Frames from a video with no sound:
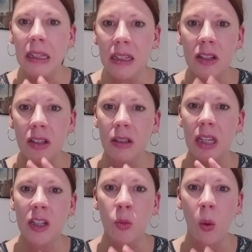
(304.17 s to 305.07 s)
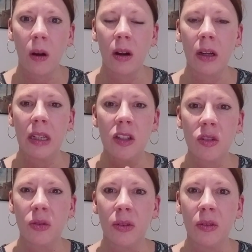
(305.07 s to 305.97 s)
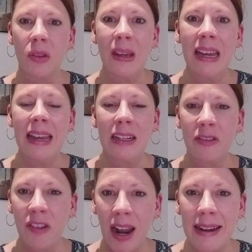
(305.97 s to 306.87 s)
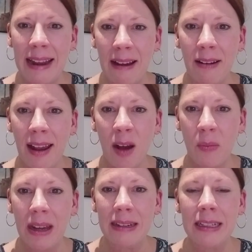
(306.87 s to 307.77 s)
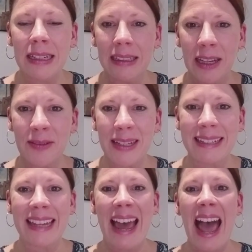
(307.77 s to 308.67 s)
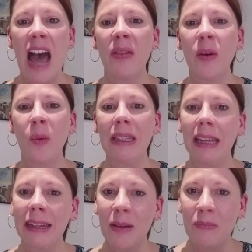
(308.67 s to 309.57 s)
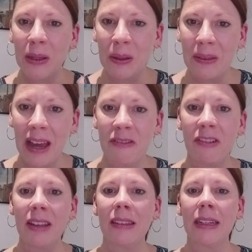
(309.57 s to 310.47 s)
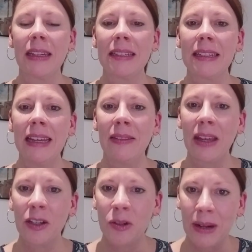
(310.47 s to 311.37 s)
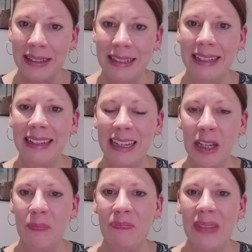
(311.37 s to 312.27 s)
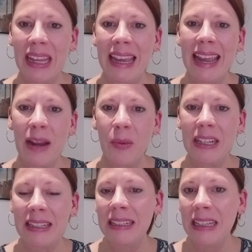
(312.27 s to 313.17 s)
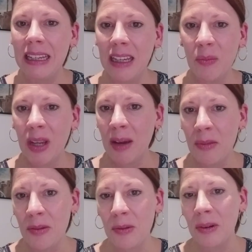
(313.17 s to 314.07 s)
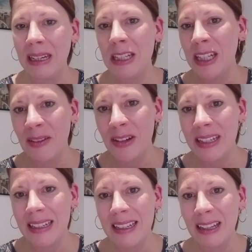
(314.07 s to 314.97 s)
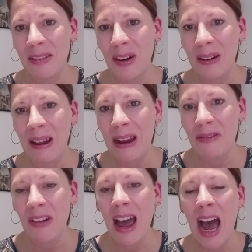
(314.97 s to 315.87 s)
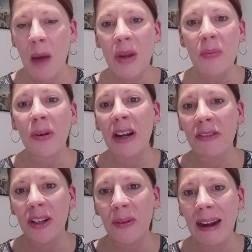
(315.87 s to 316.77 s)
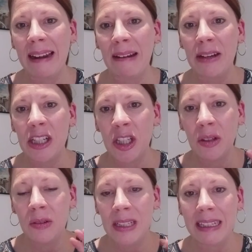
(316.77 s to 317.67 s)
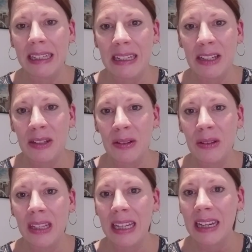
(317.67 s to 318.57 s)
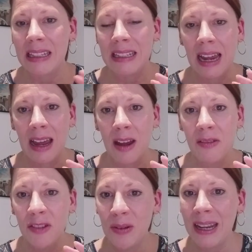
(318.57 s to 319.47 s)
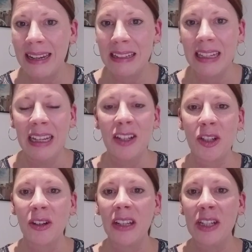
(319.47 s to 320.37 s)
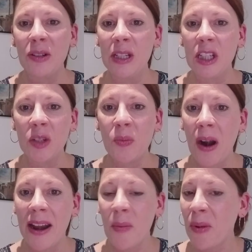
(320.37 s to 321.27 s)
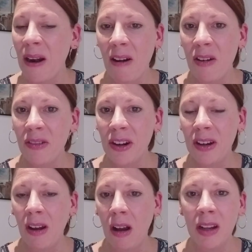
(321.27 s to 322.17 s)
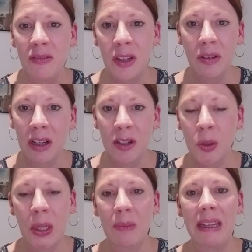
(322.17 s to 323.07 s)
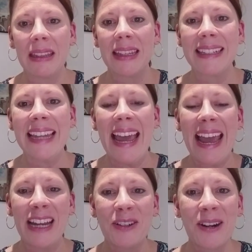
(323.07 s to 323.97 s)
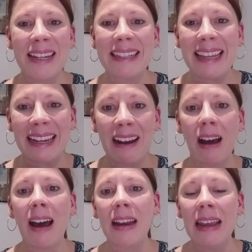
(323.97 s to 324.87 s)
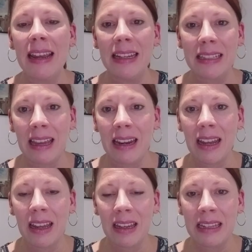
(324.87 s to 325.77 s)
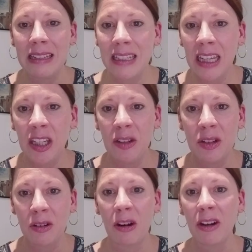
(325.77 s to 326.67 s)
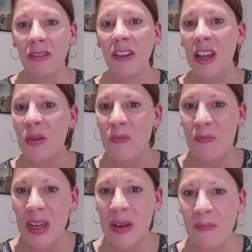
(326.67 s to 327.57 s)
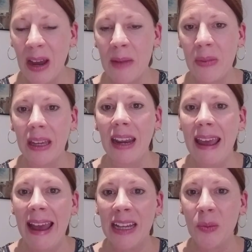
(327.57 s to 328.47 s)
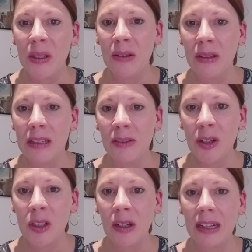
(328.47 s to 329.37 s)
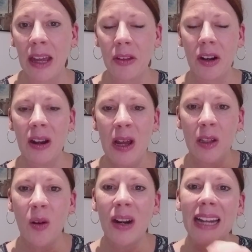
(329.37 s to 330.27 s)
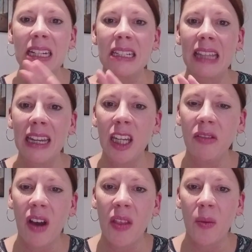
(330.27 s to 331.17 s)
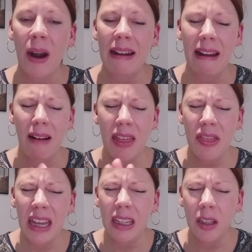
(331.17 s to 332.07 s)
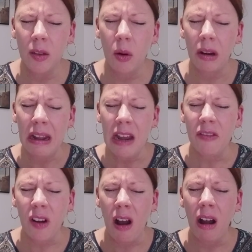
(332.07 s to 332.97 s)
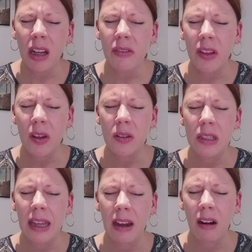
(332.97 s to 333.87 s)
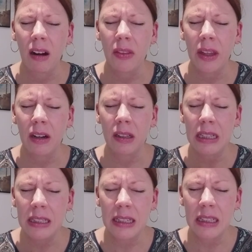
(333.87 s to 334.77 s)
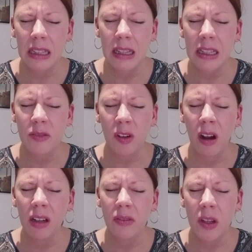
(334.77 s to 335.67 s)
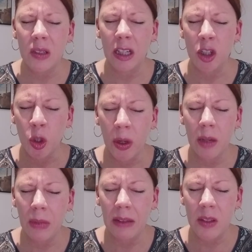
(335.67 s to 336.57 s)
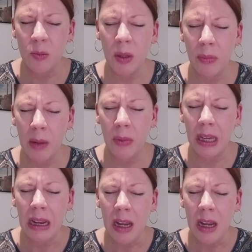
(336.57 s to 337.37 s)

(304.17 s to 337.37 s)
into His word, His truth, to find out how much He loves us. And then we let Him build that faith in us, that trust in Him. And we see Him come through in each and every detail of our life. I'm going to pray for you right now as you dig into the next few days' journal entries. Just pray a prayer over all of you that are joining me in this. And trust that God is going to continue to grow your faith bit by bit as we do this devotional together. Lord, I just thank You, Father, right now. I thank You, Lord, for all of those that are listening to this, for all of those that are joining me in this bit by bit